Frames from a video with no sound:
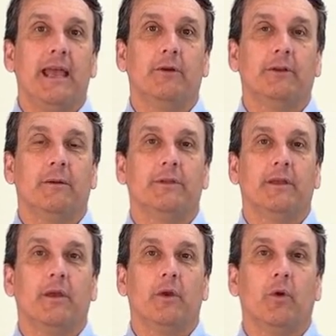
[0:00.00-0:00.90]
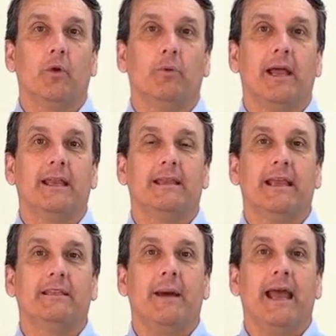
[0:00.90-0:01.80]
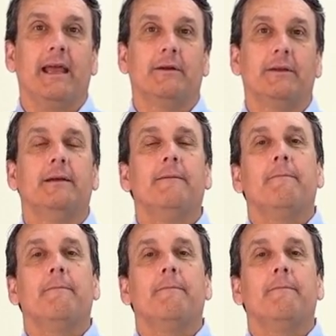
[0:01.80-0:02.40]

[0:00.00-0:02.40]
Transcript: outcomes or recognize patterns.